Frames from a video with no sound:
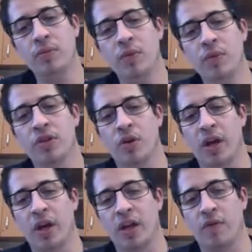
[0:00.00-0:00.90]
So
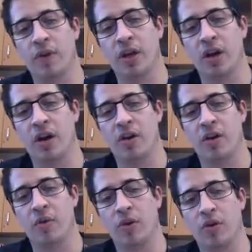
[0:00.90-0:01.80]
like if we are in a
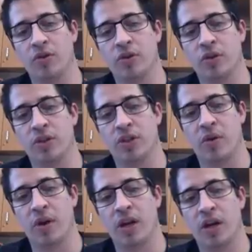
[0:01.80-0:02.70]
roller coaster and we start
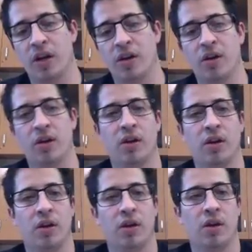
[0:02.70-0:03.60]
right here,
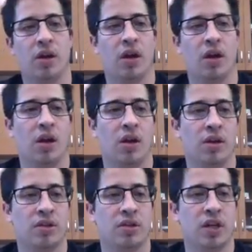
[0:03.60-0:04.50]

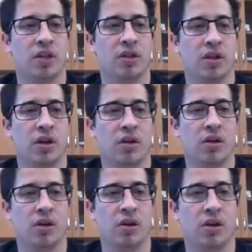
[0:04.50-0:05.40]
let's change the
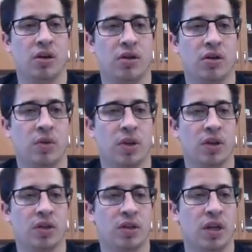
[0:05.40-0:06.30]
color so we
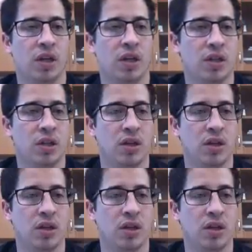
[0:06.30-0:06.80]
can see it.